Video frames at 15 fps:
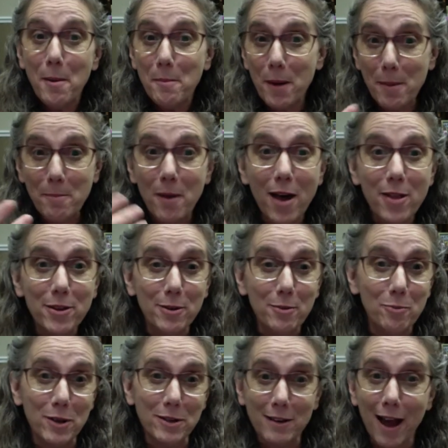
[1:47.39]
My mother
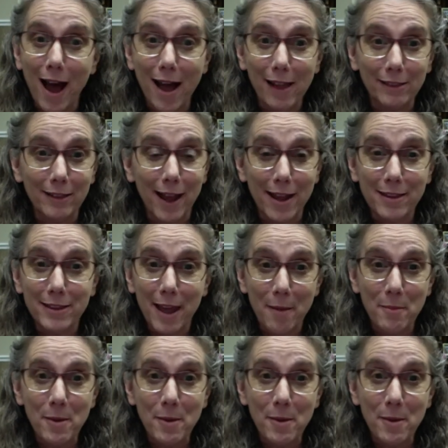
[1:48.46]
would not like that.